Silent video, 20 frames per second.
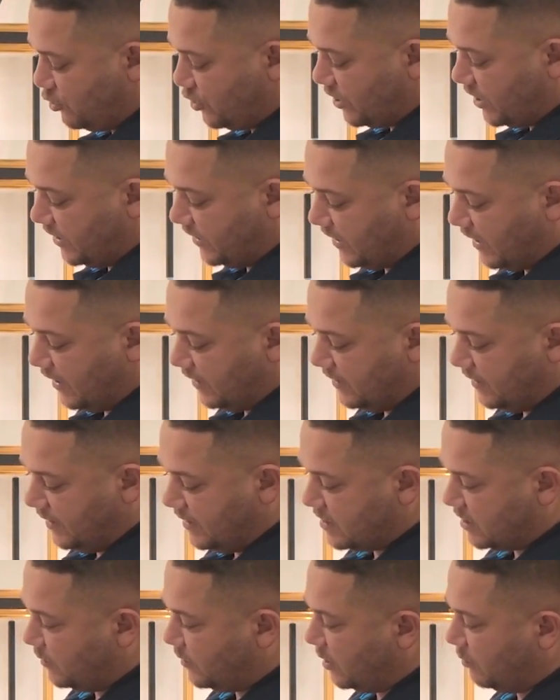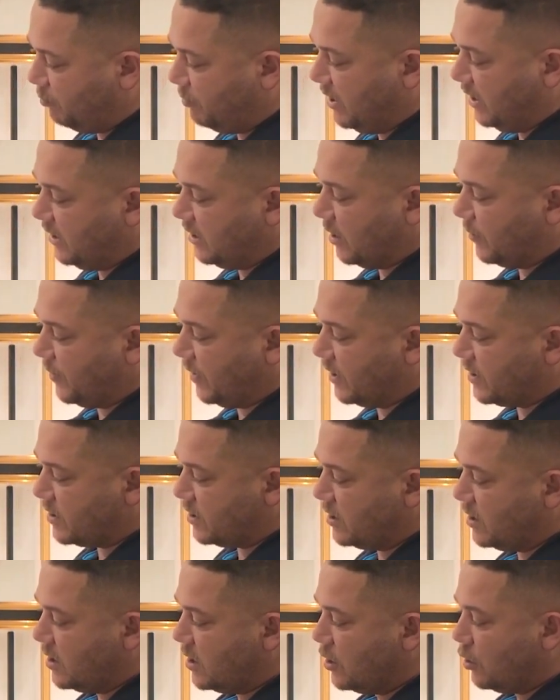peaks when it's directly over the
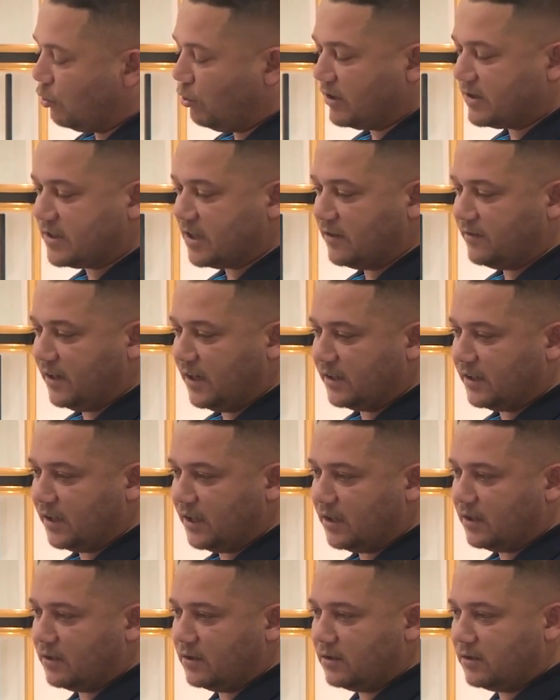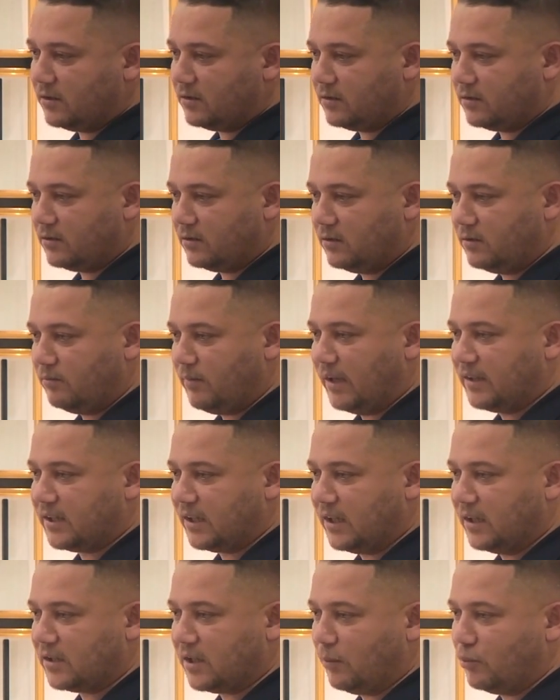target. At that level, you know
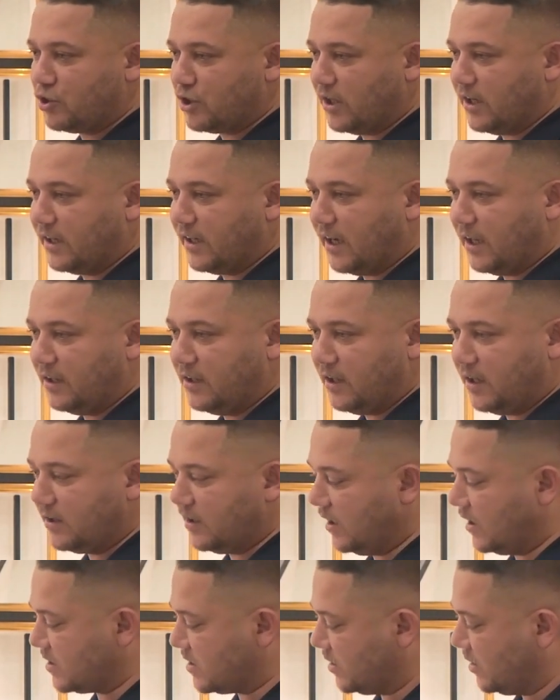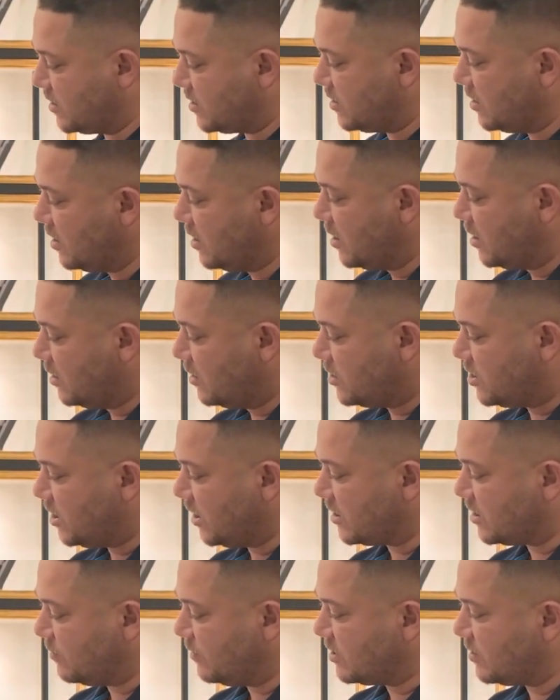it is right on top of metal.
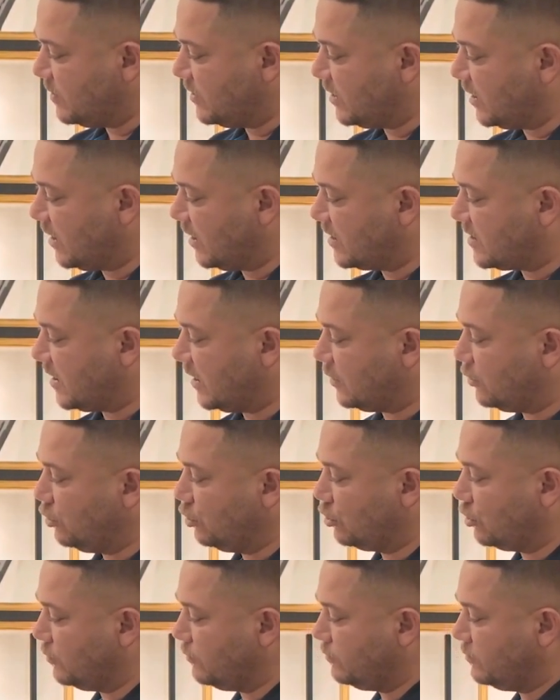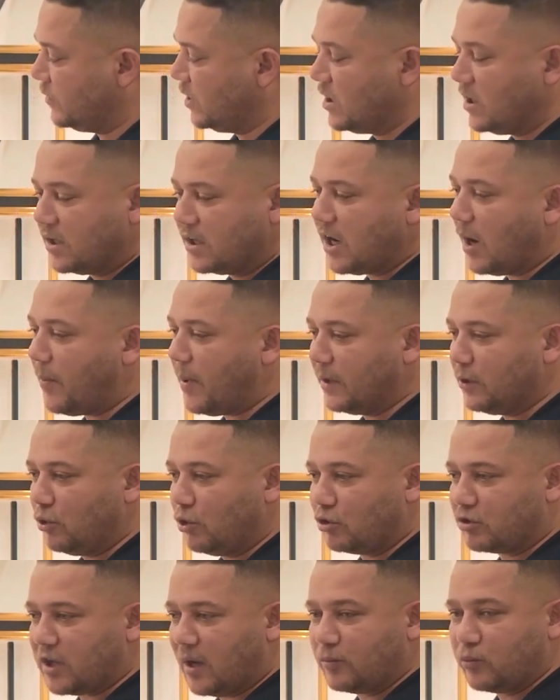I'm resetting our device once.
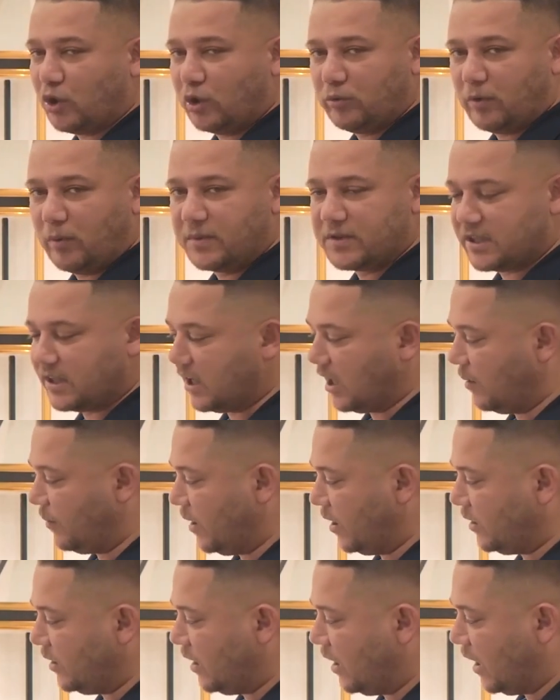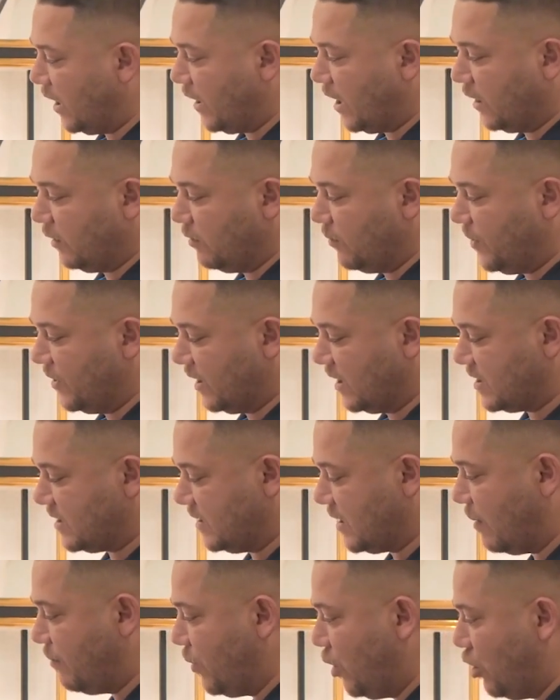Even though we're indoors, there are no
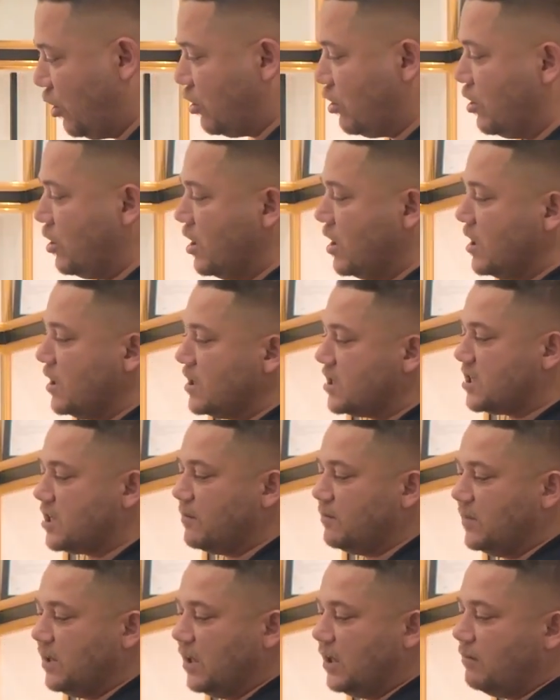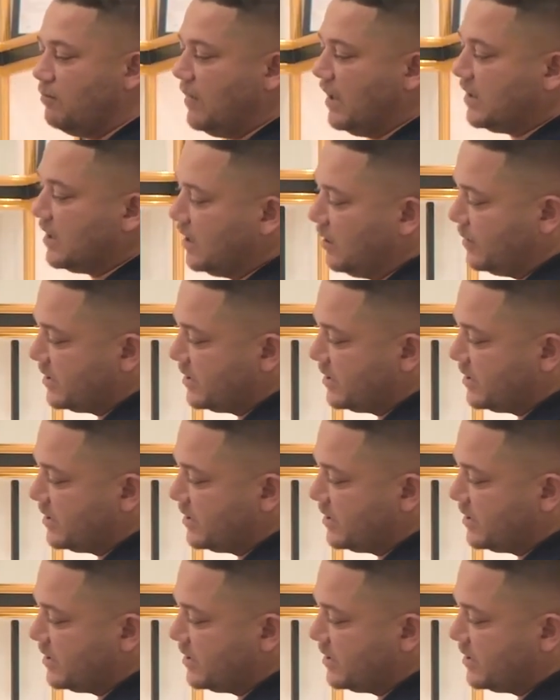faulty signals. Now I'm